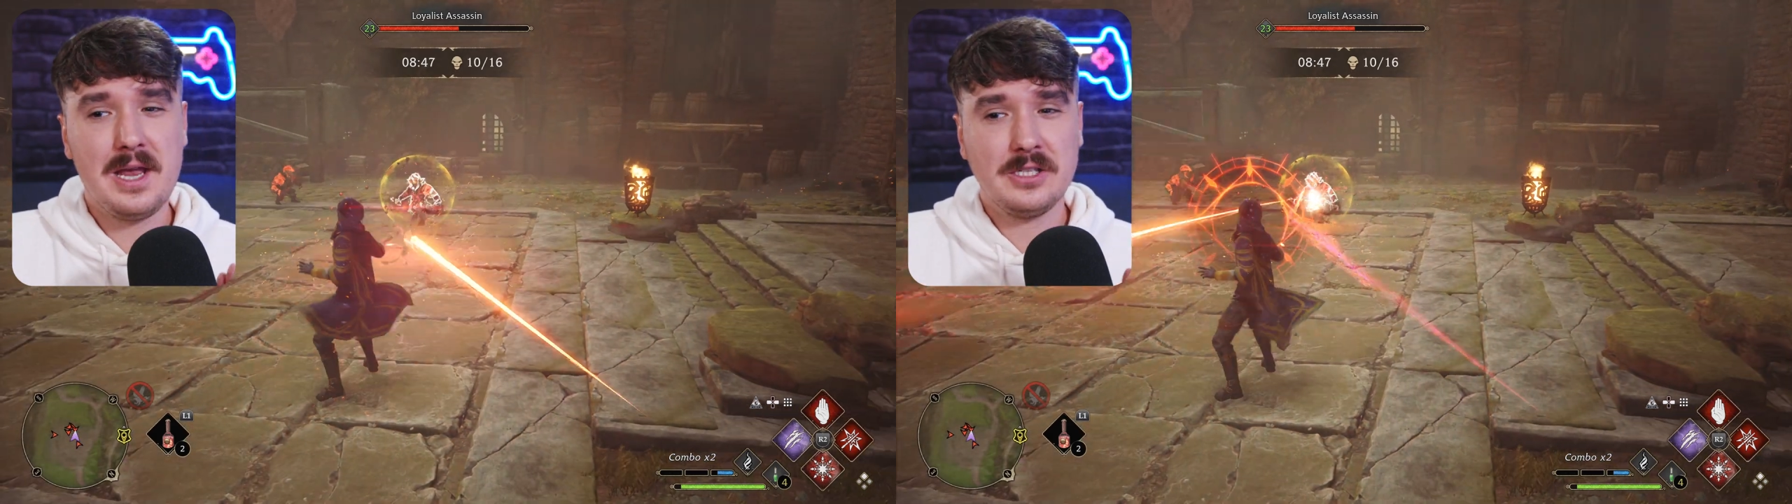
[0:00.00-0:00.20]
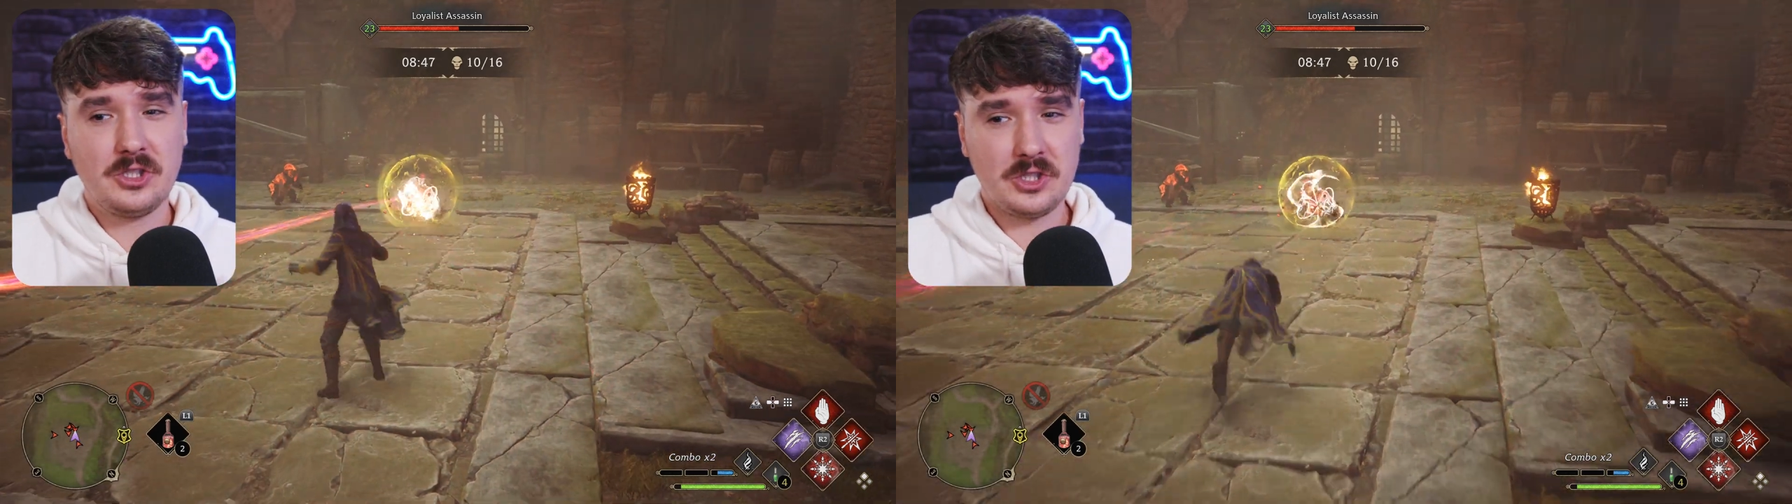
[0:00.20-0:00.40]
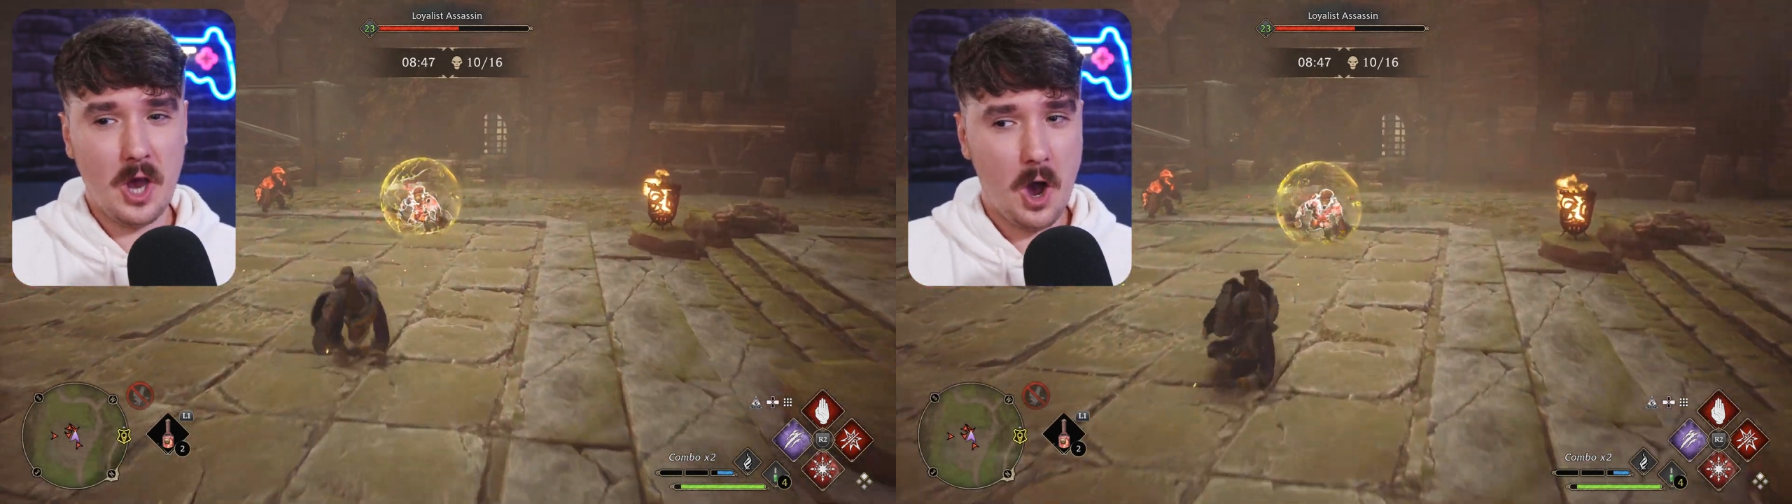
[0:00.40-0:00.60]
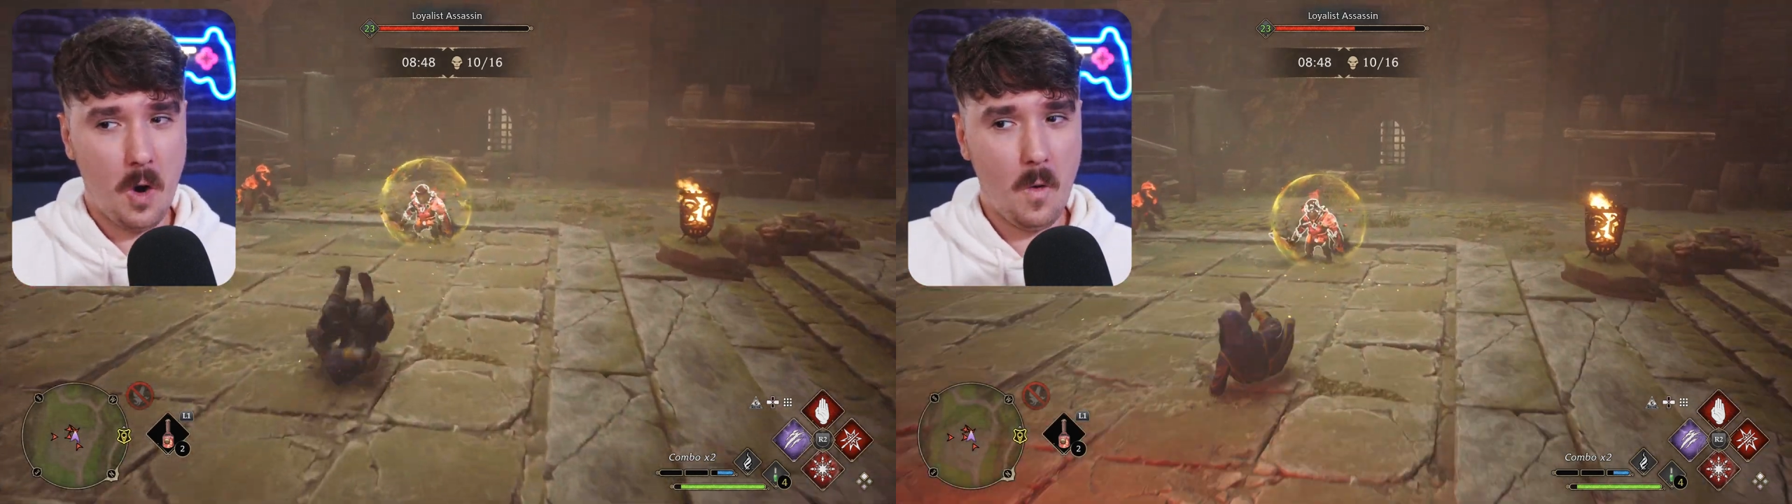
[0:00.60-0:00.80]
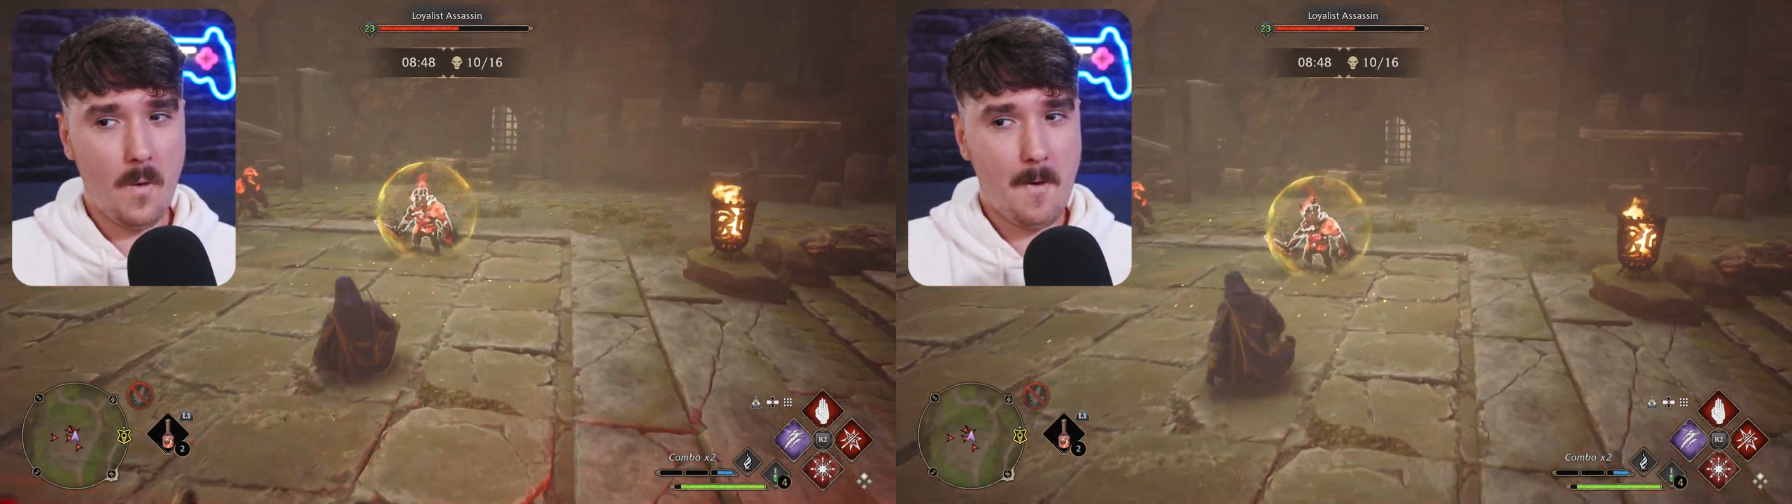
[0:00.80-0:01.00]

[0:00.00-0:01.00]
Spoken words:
So